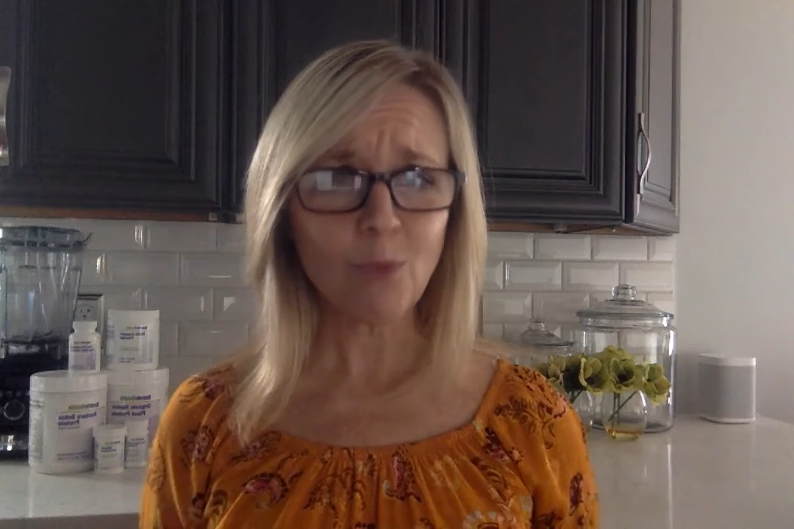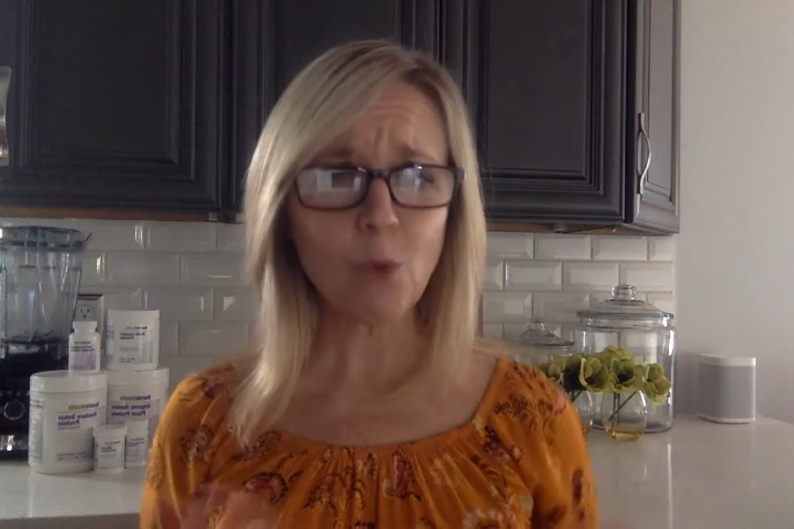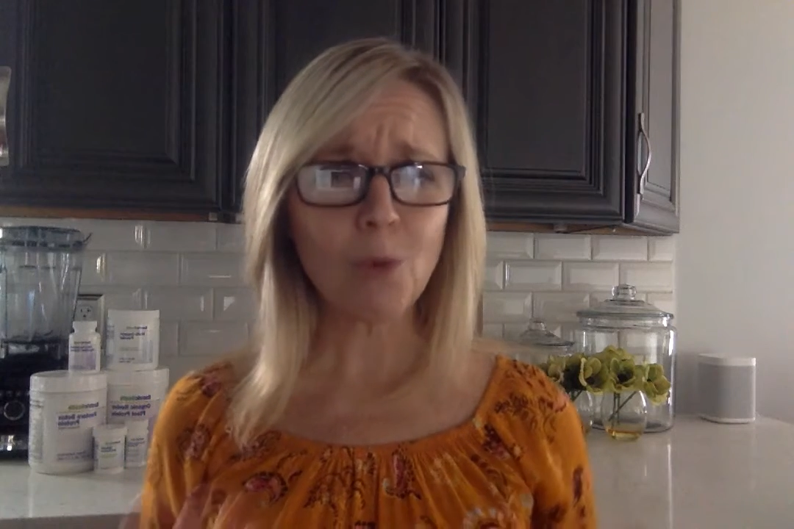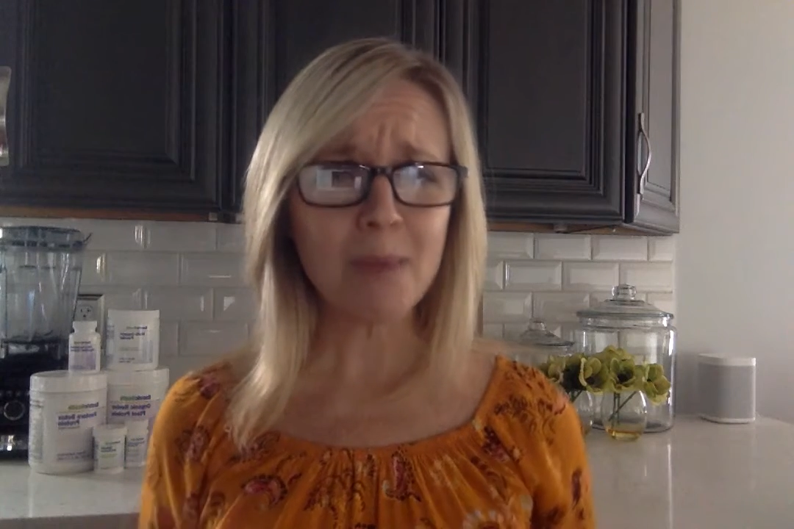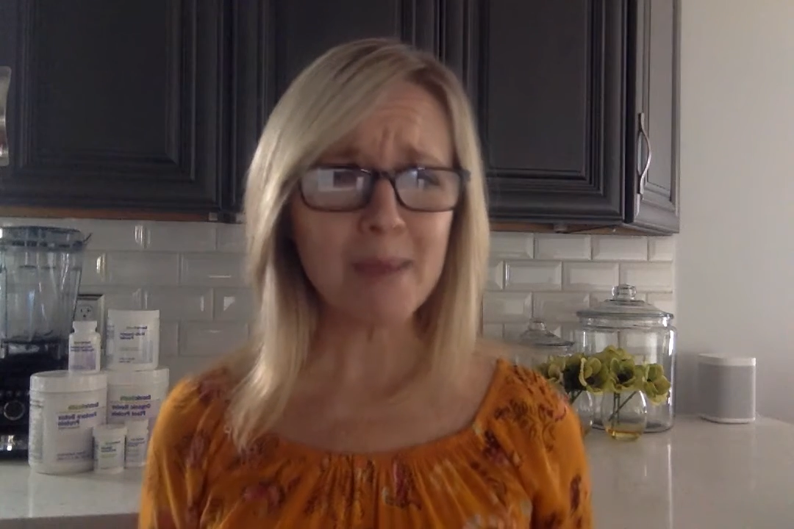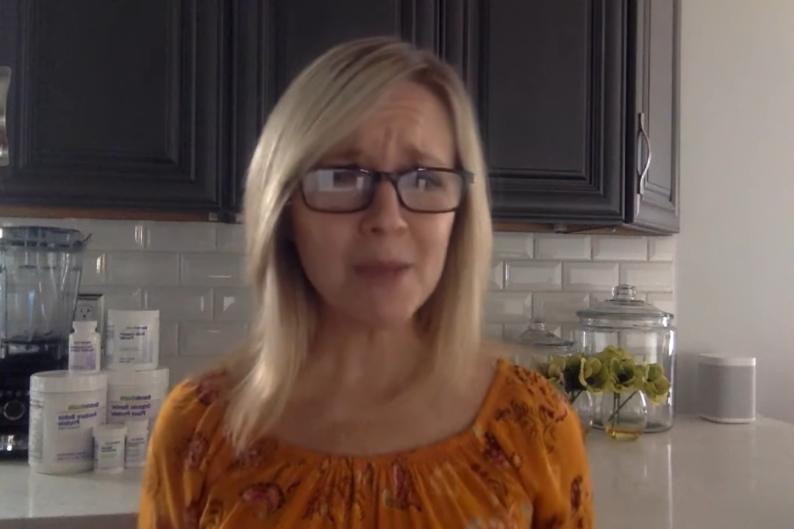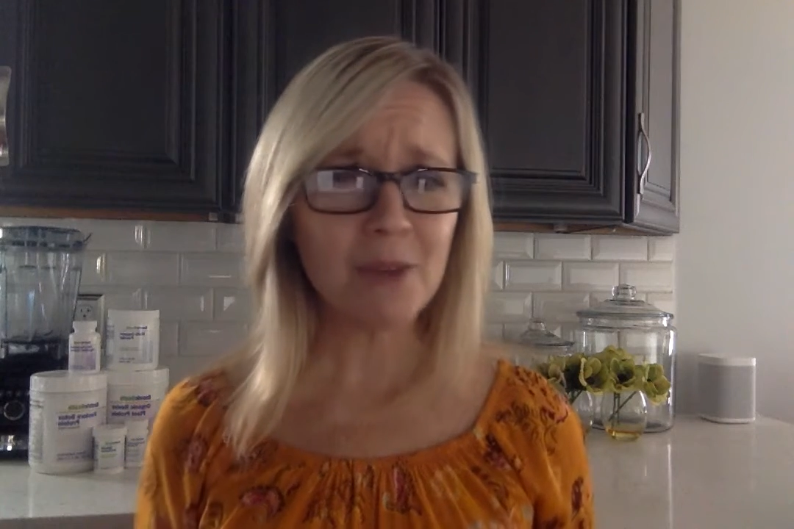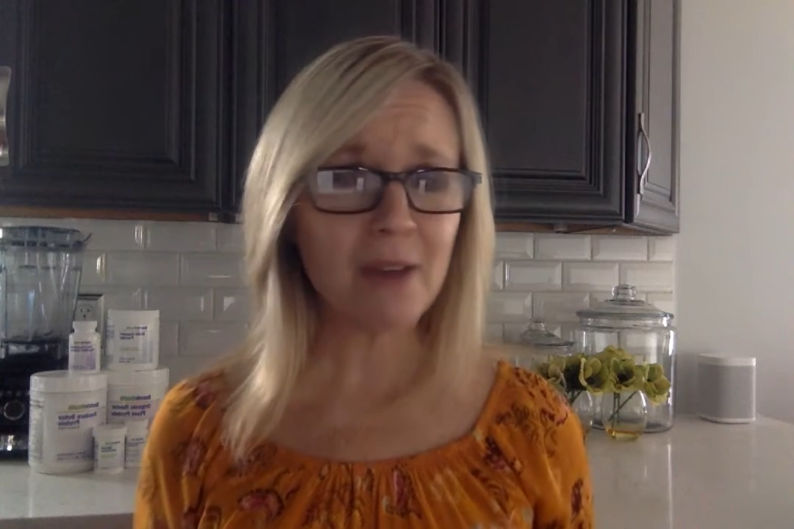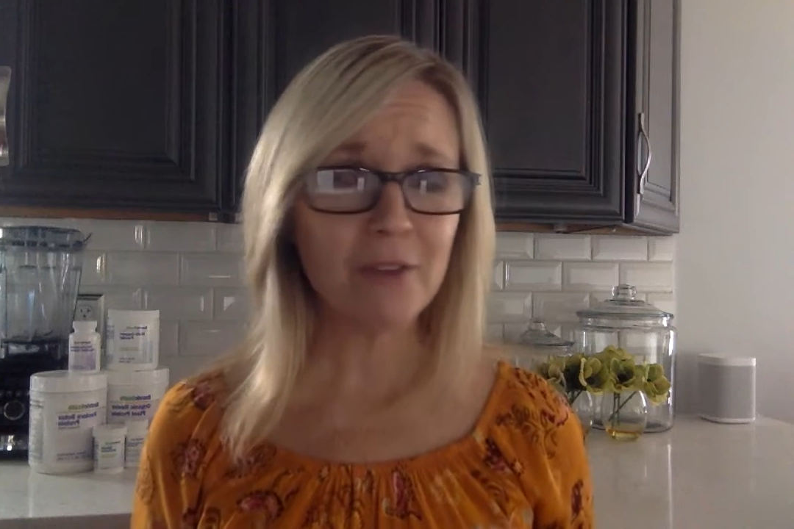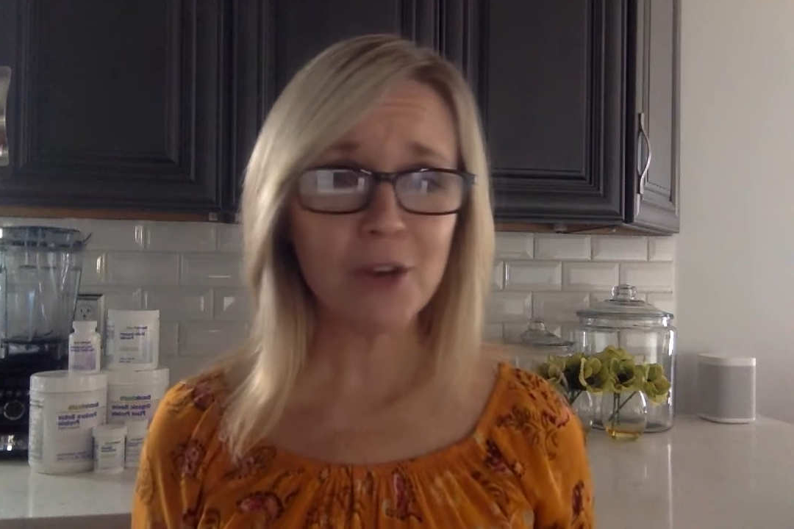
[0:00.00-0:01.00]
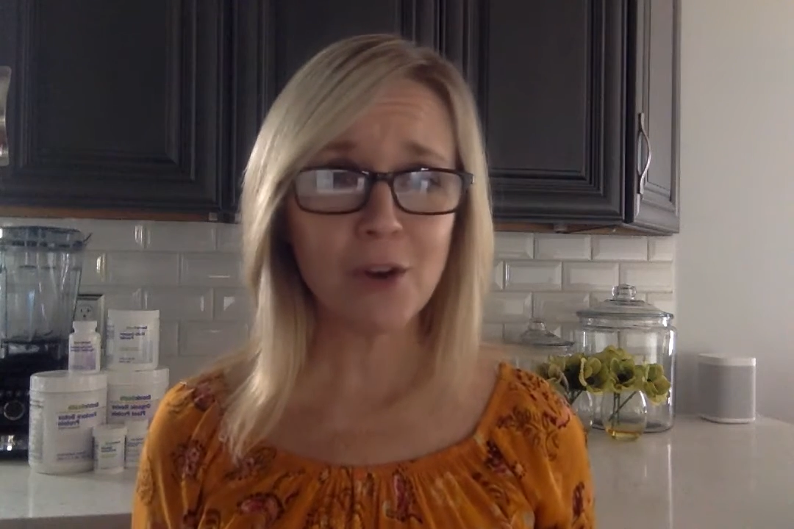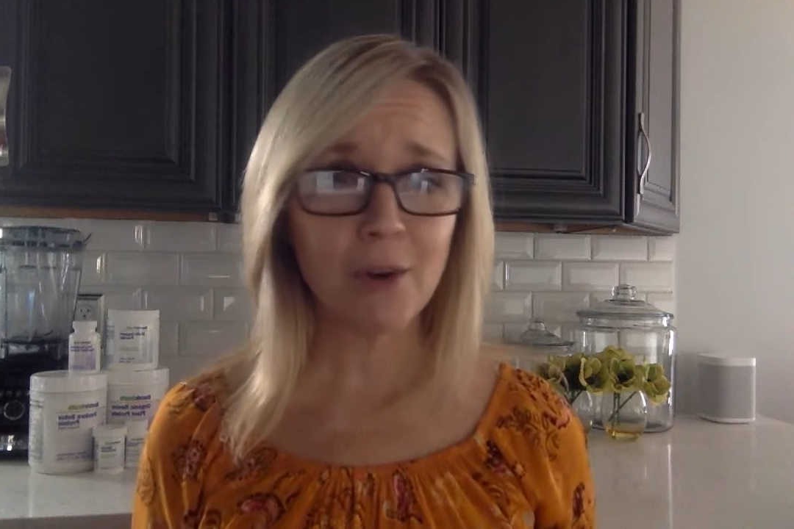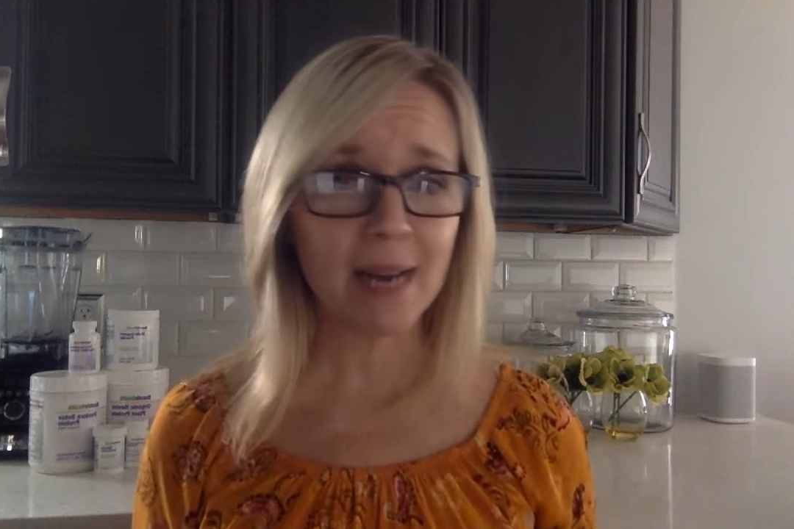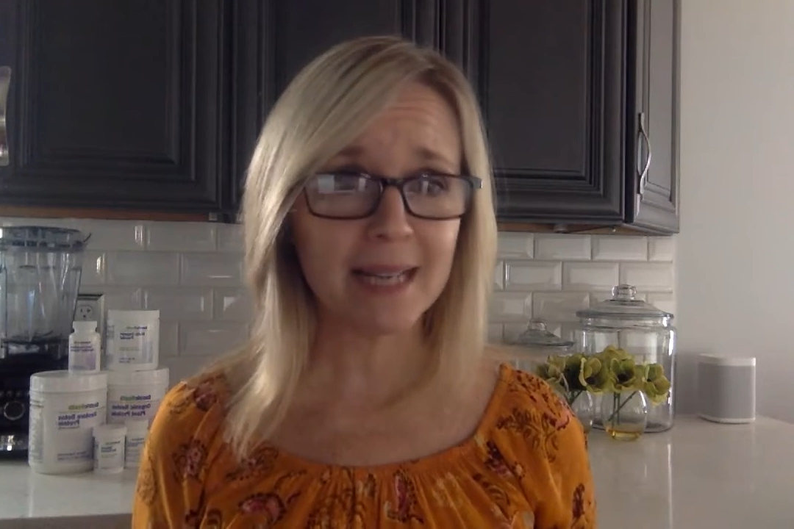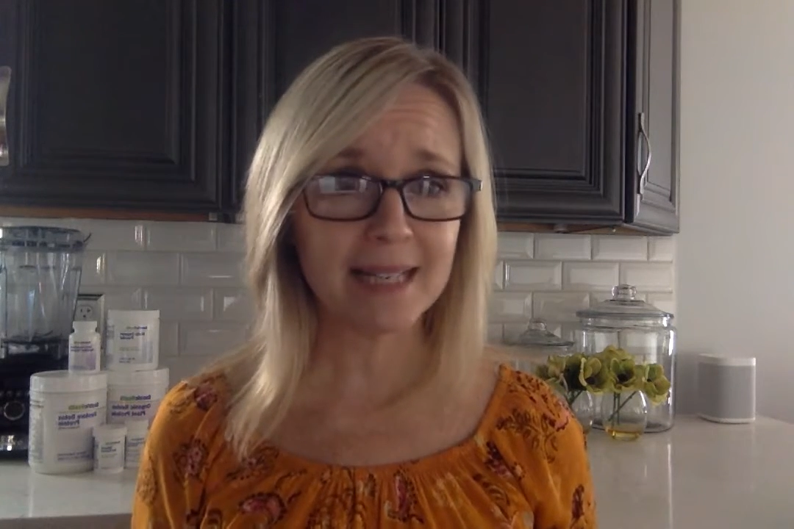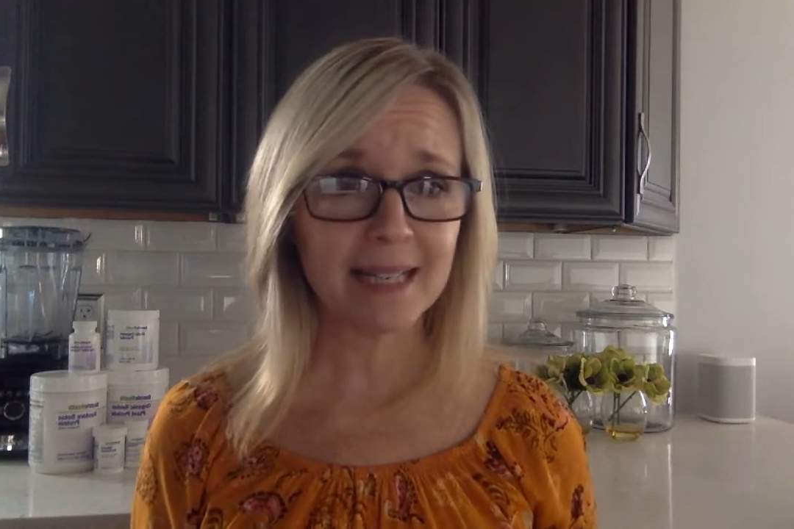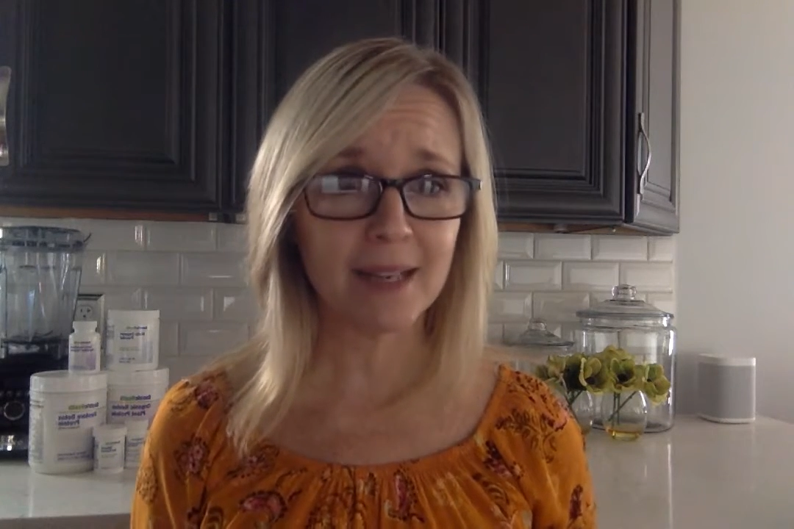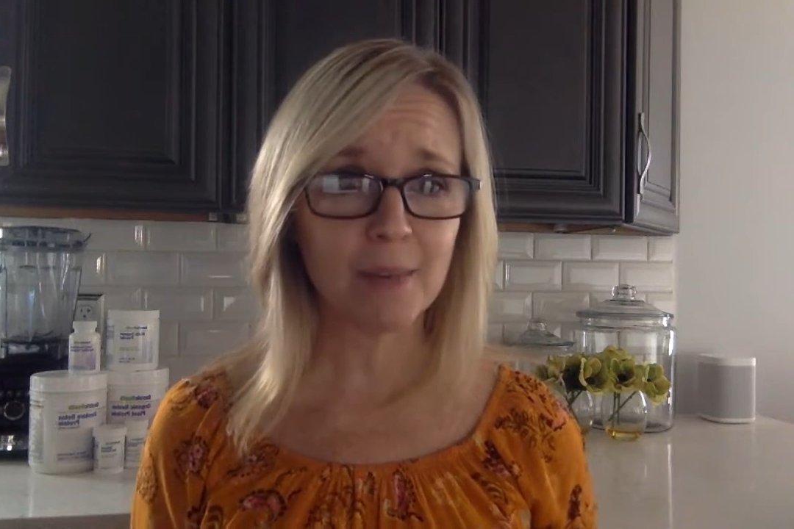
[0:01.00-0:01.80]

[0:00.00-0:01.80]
Or maybe you have no idea